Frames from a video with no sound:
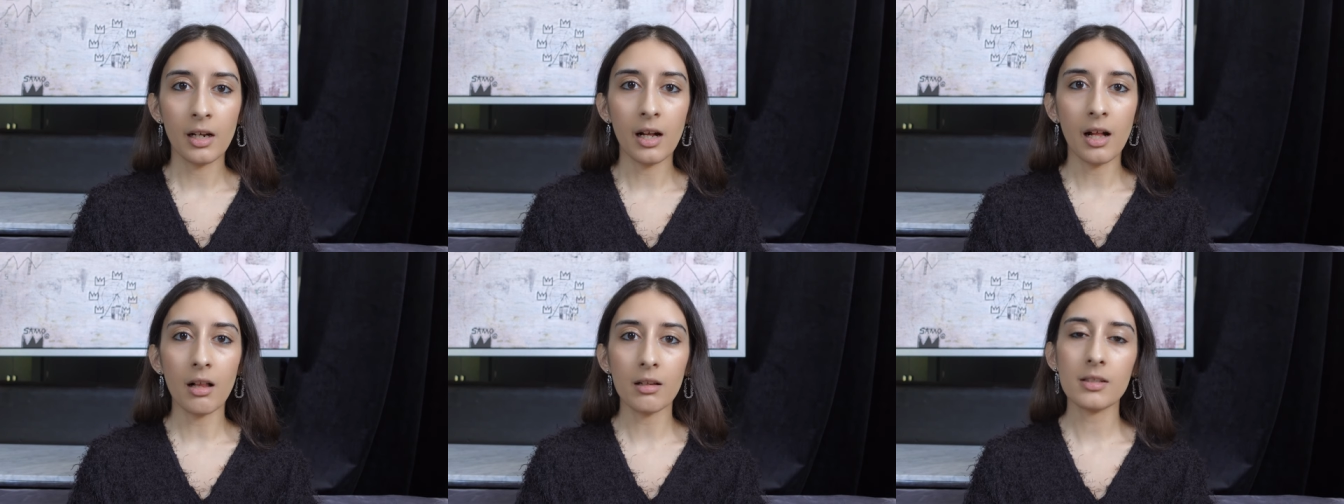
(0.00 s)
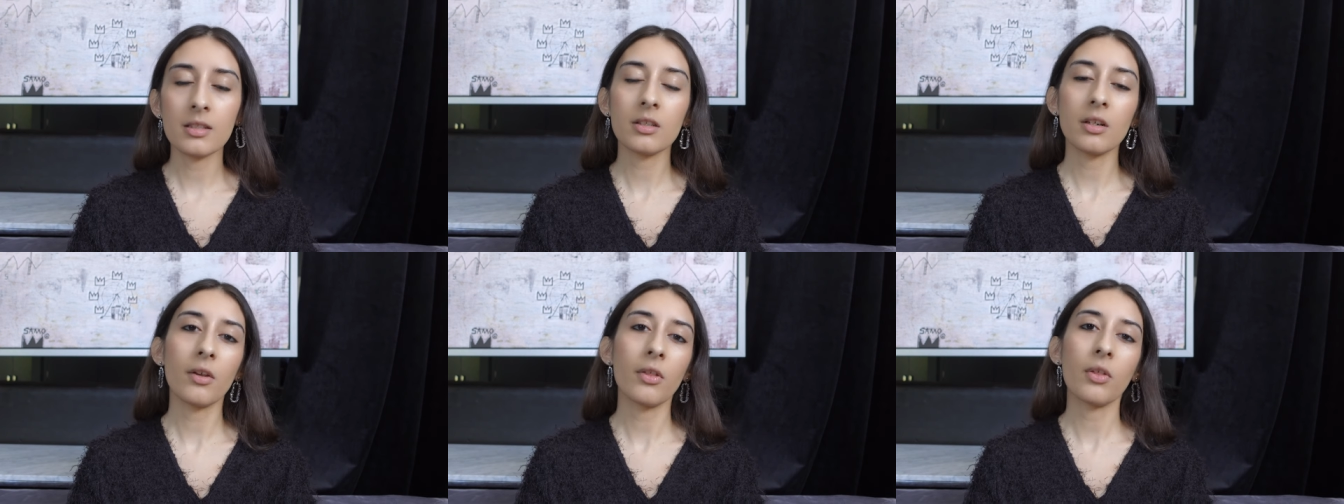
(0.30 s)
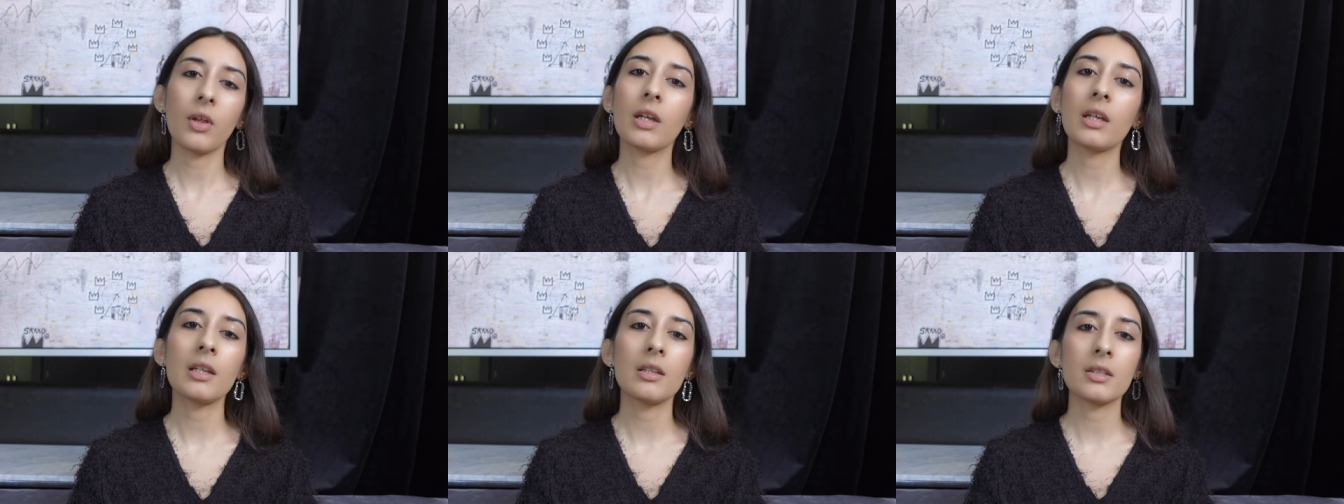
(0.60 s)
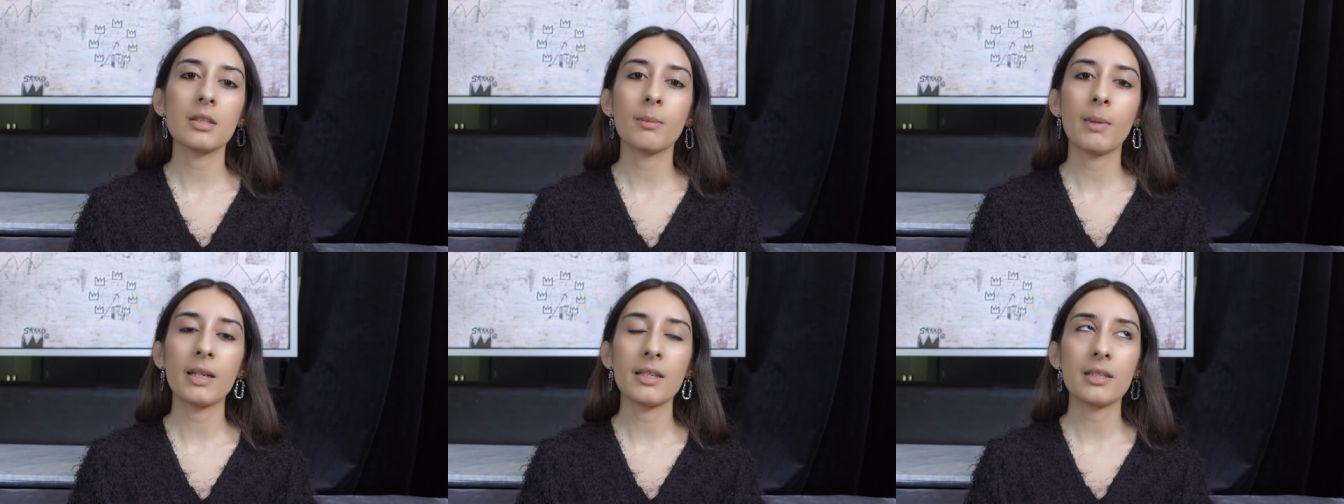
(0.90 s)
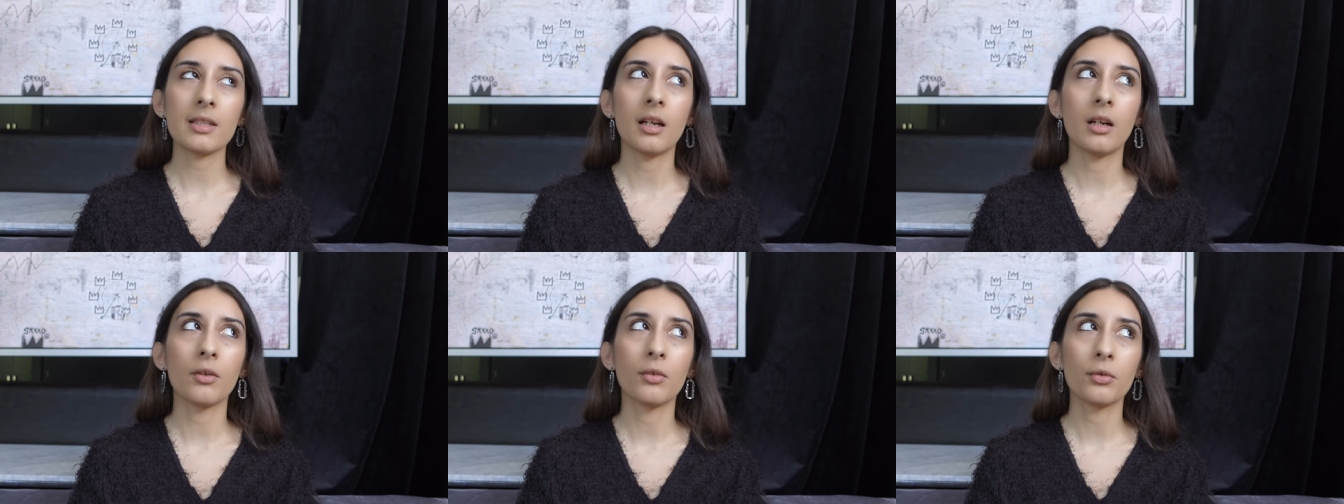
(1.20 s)
I'll start thinking to
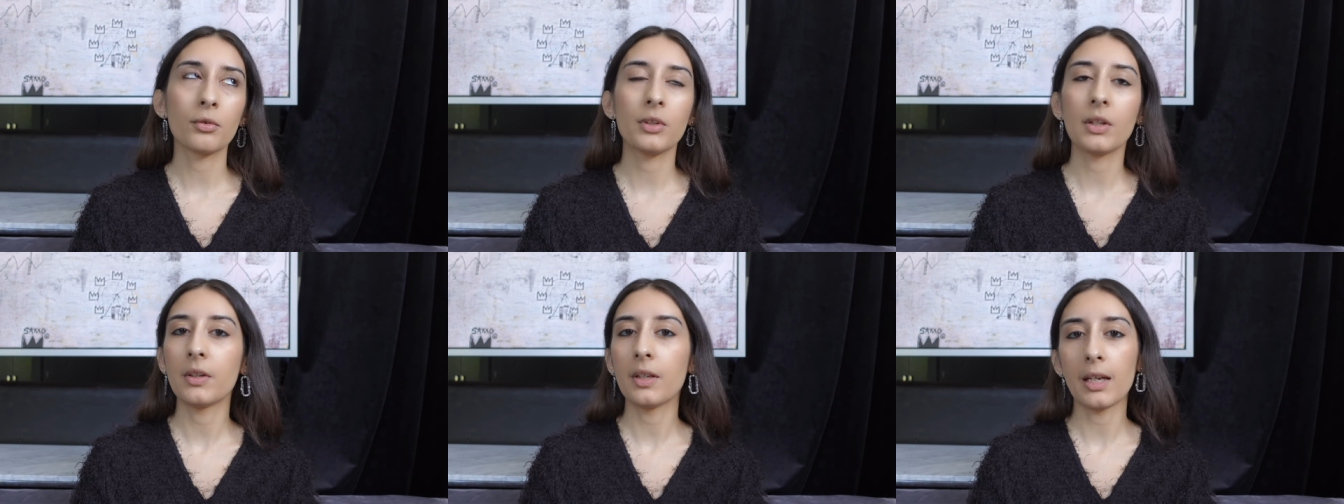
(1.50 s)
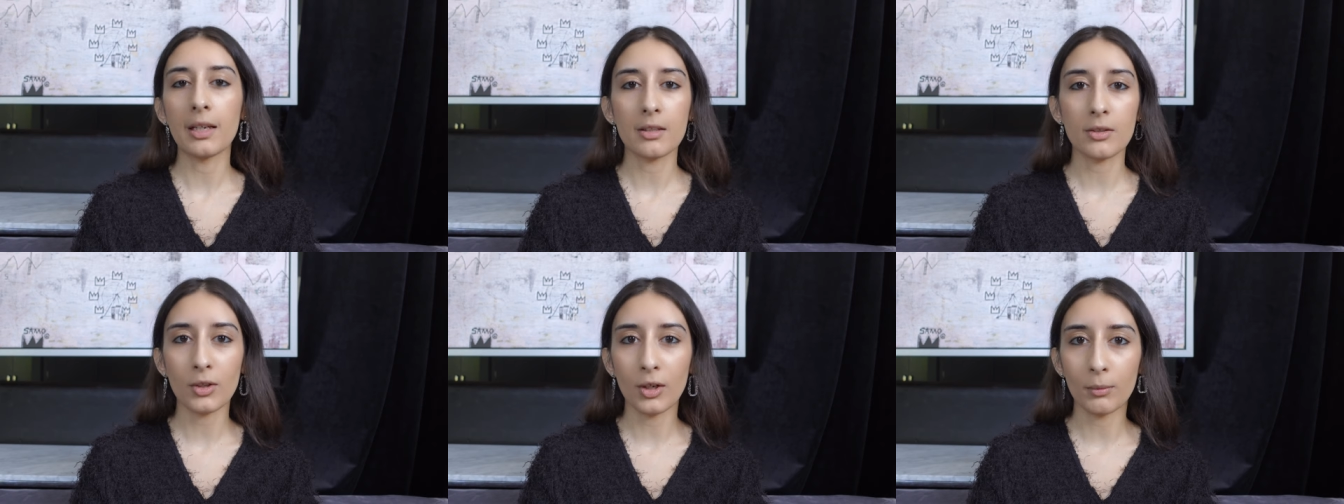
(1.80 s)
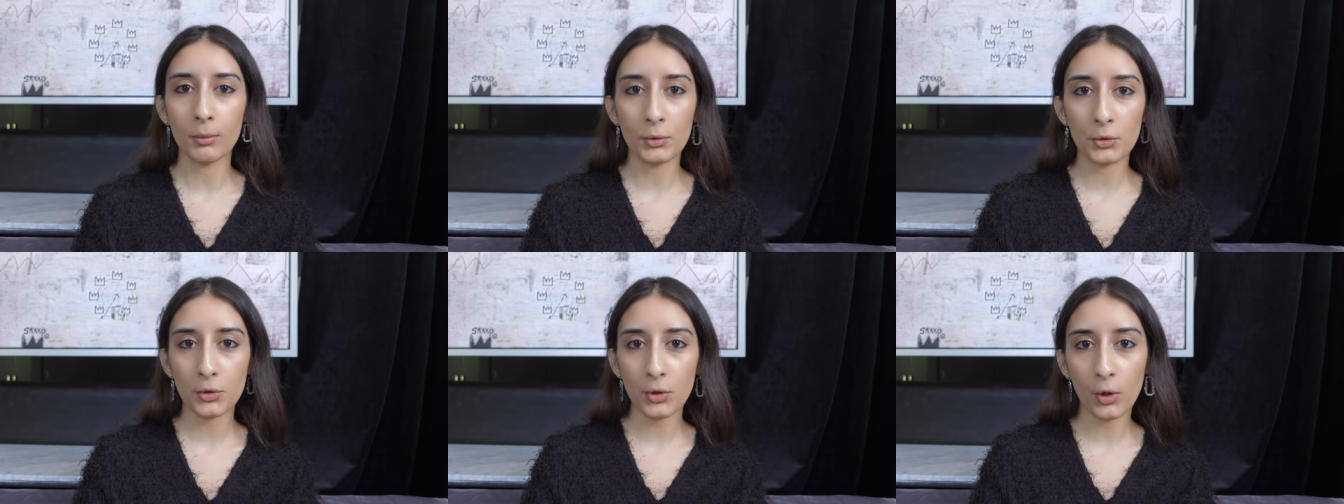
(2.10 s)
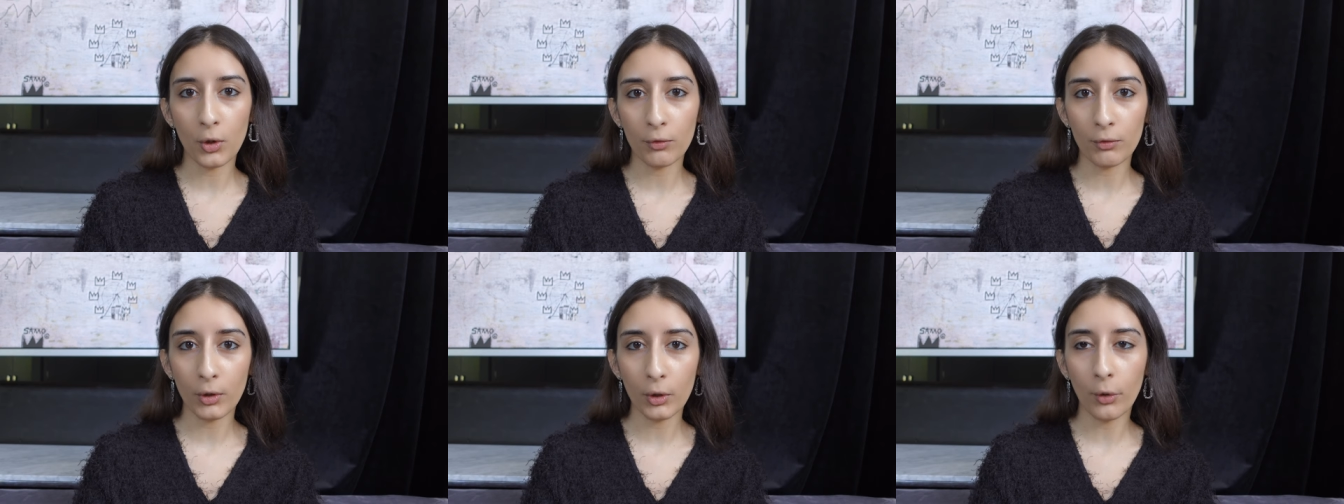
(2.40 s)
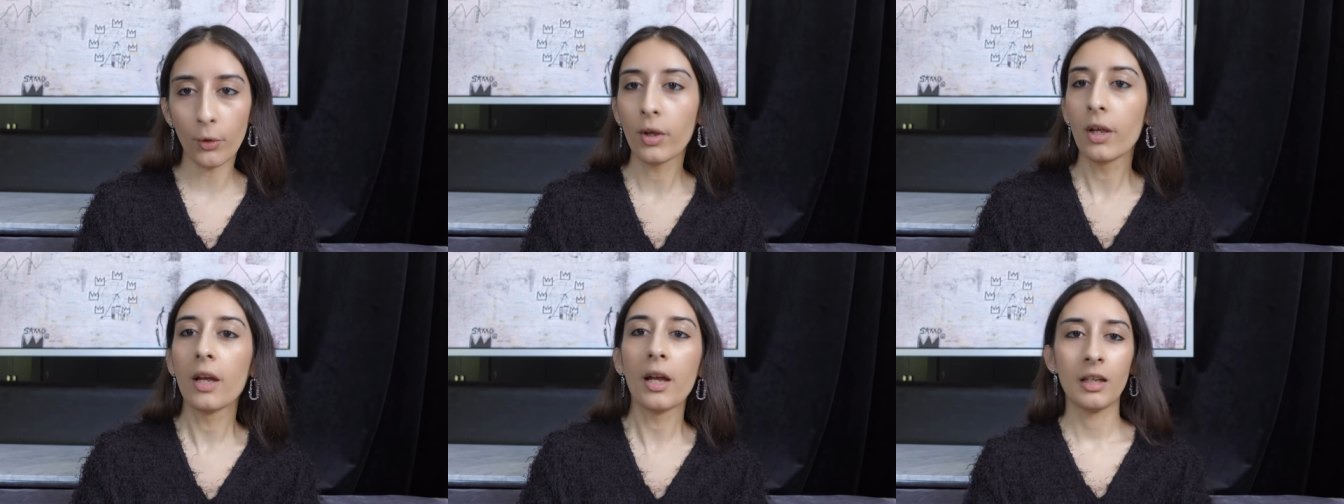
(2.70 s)
myself, the day is almost
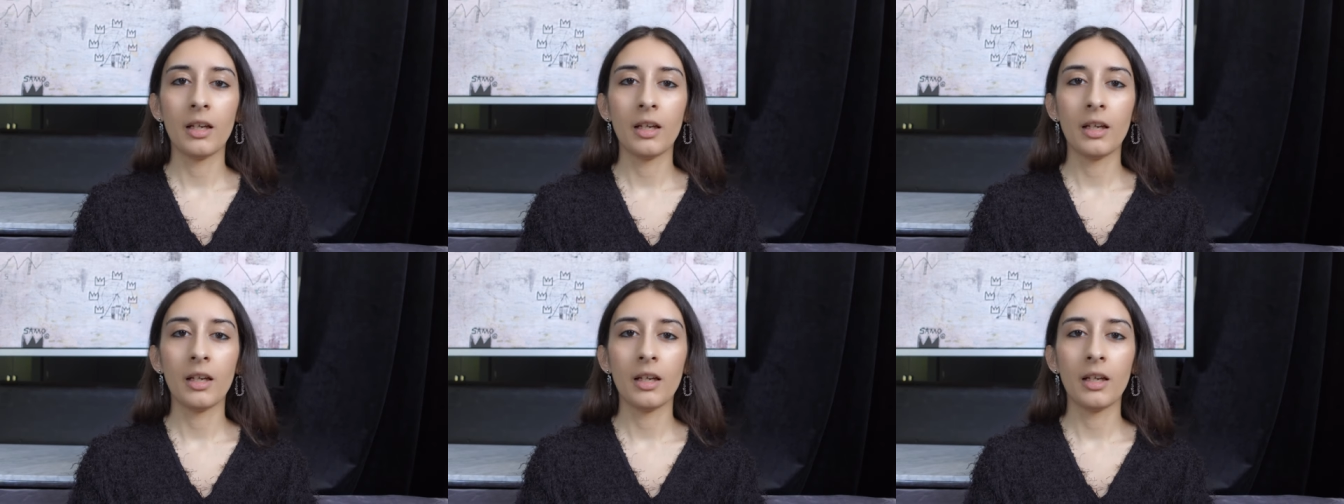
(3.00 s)
over.